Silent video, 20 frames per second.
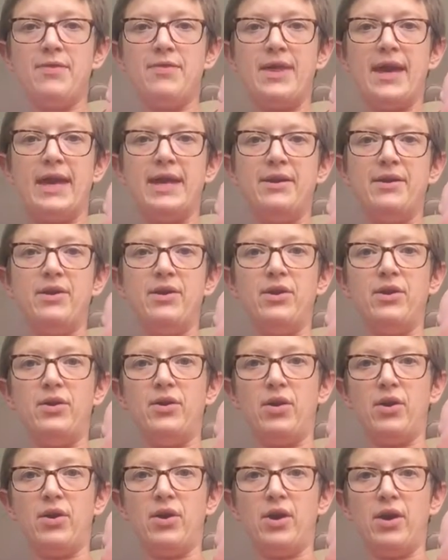Then
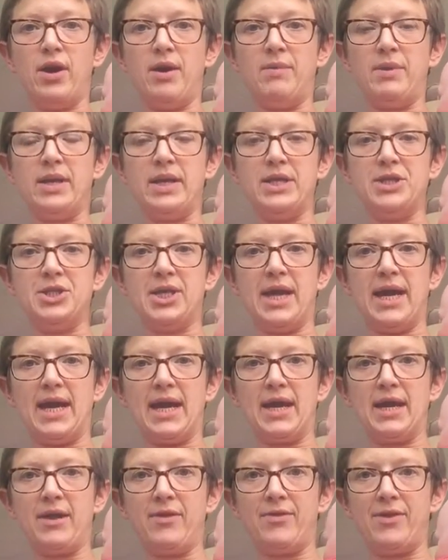I'm going to
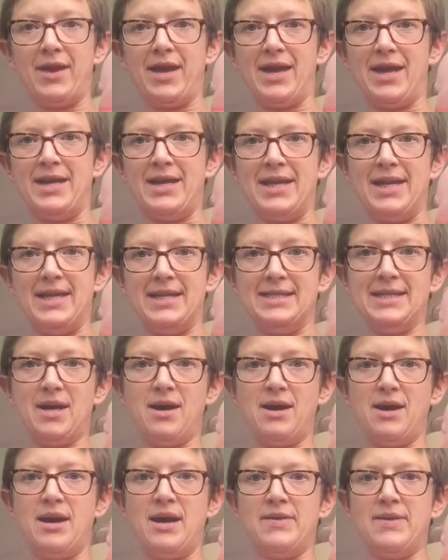check that her knees are
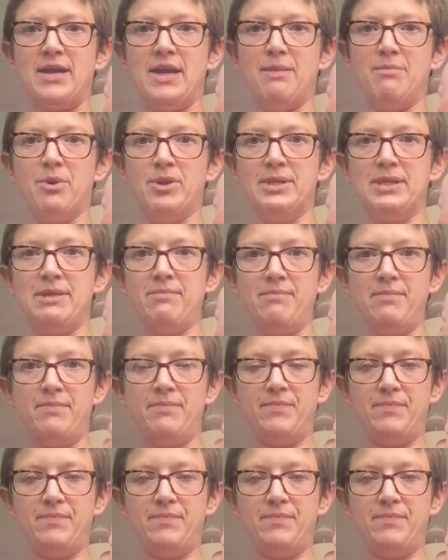higher than her bottom,